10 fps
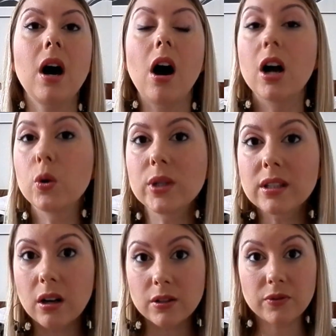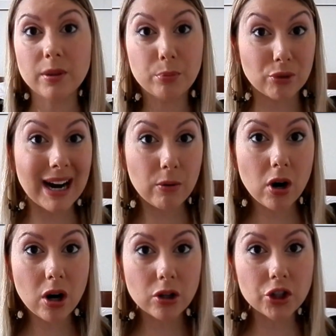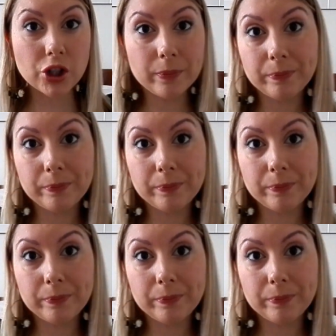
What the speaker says: I always ask for the brow arch,